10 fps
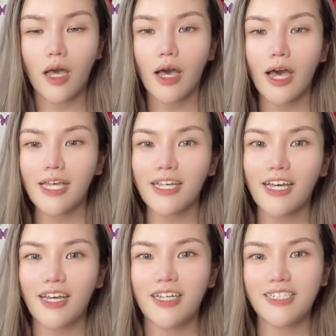Hi
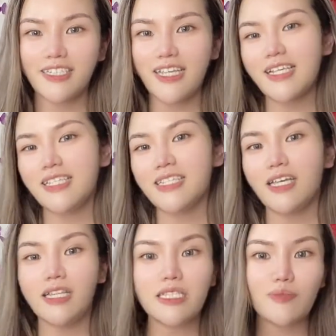guys, yes,
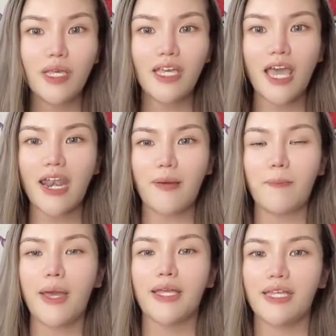it's me and I'm
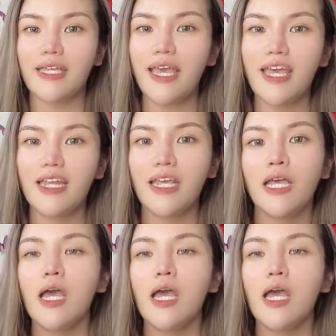back again.